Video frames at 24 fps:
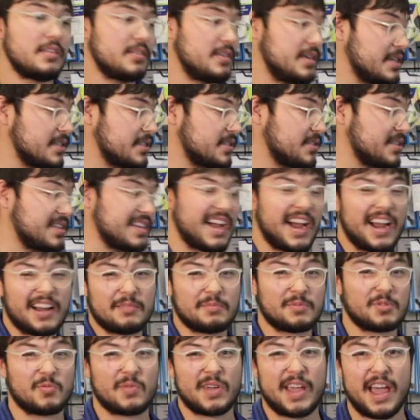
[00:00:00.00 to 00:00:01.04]
These are the
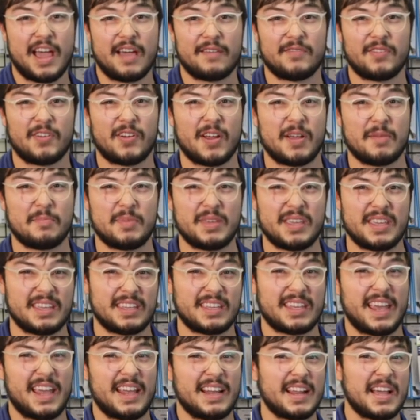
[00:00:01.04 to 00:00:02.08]
items we have here at
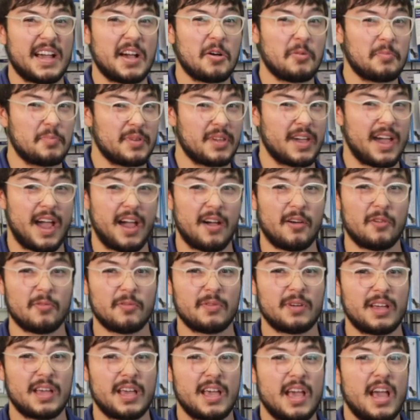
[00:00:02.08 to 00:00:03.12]
BEK to help you
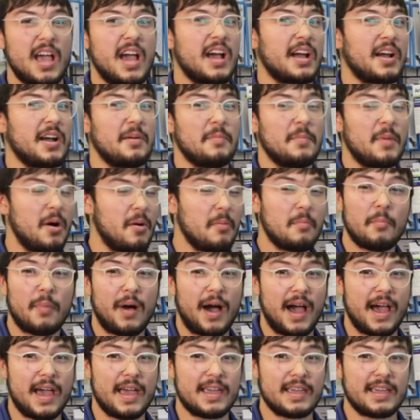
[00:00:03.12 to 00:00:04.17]
out. Come on
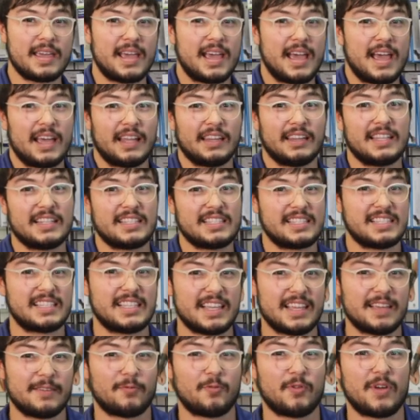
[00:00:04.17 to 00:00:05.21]
by. Let's
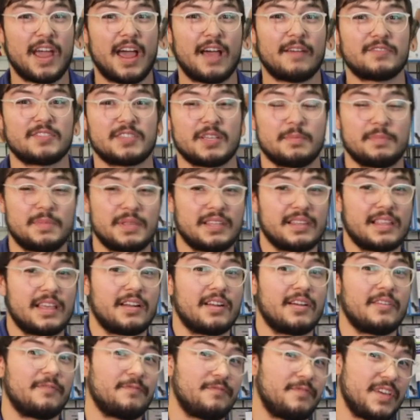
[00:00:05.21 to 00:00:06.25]
see if we have something
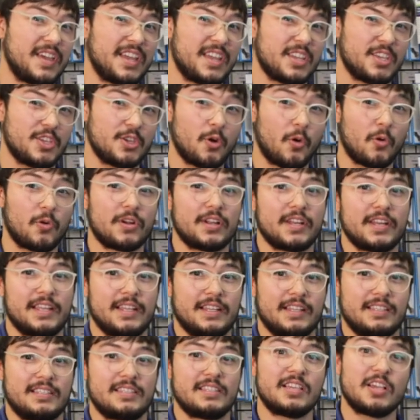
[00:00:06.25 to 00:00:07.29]
that'll fit your
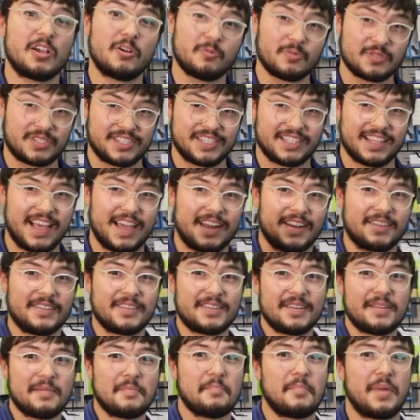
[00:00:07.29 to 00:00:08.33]
needs. See you
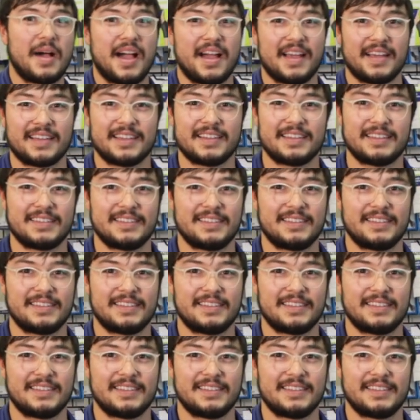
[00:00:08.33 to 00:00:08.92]
later. Bye.